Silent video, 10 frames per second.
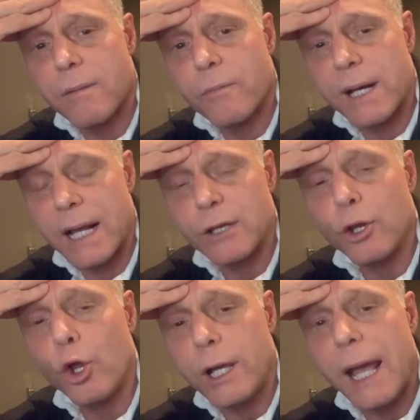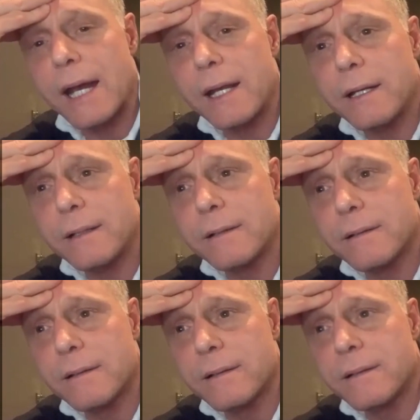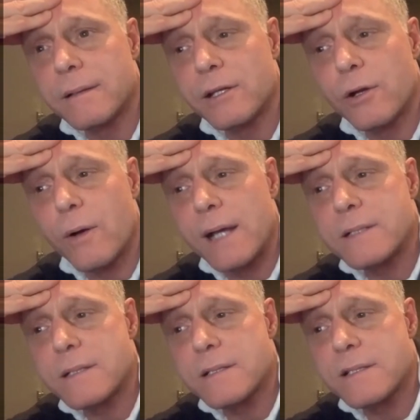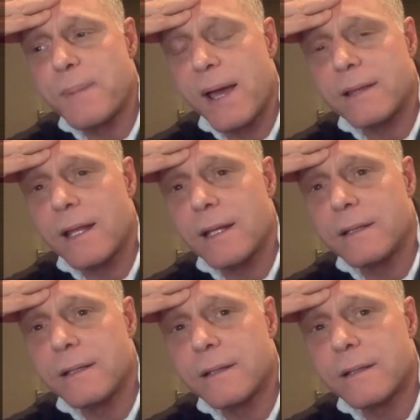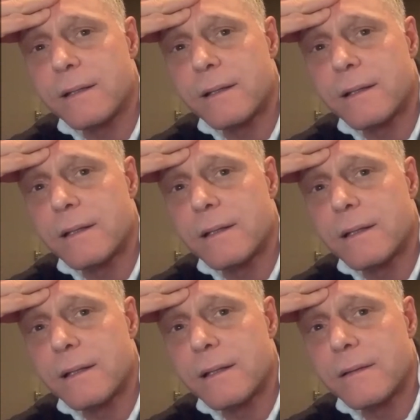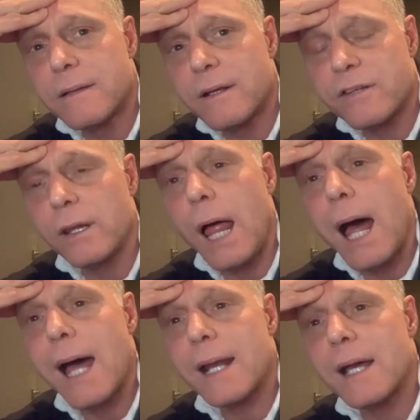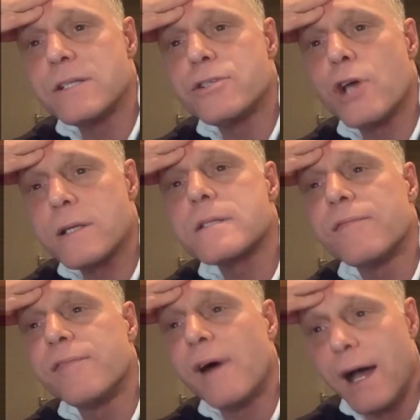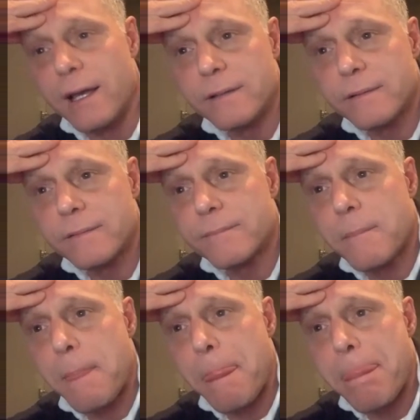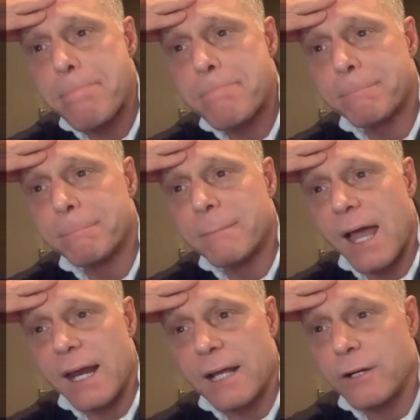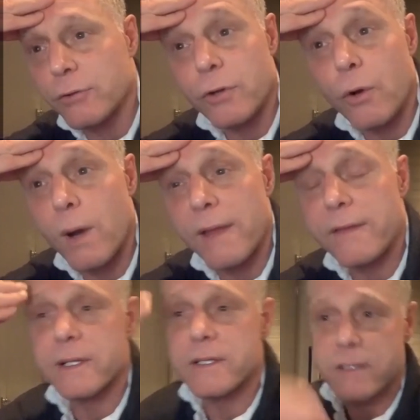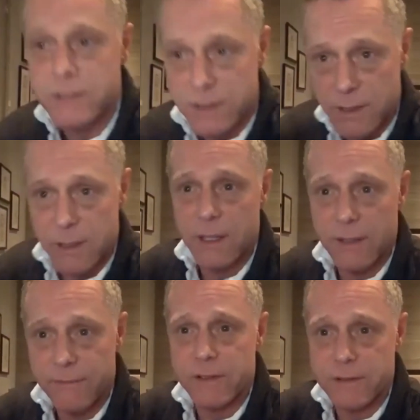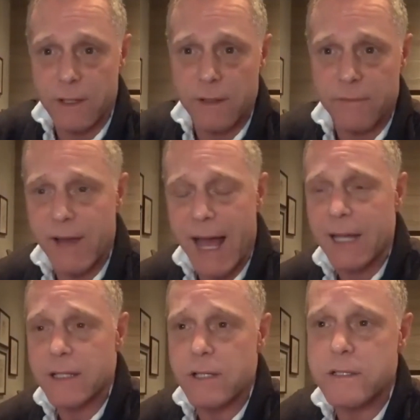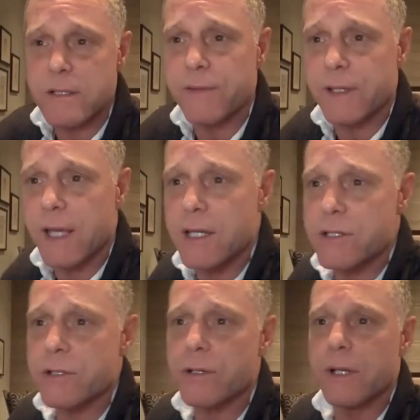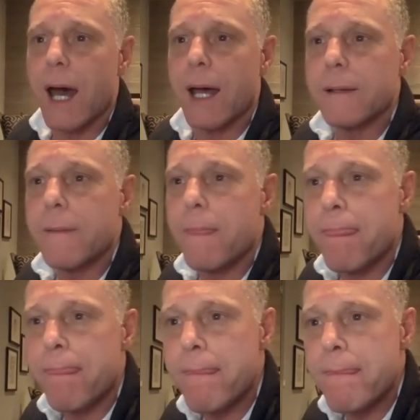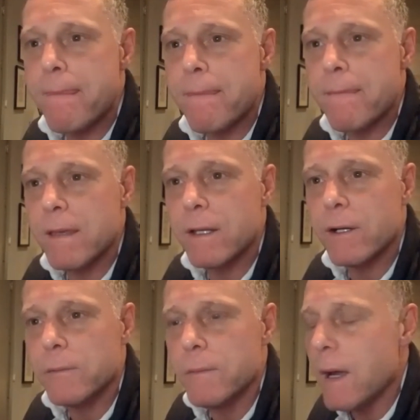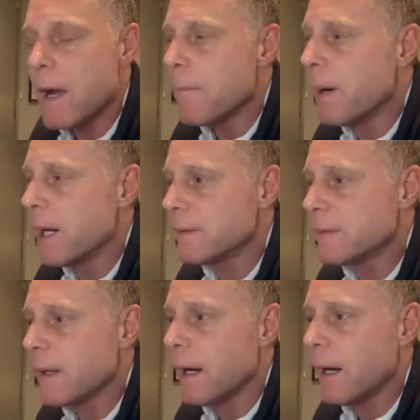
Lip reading: when I look at it, you know, I suspect that there's a lot I justify. And I don't know whether it's if it's a valid justification or not, you know, but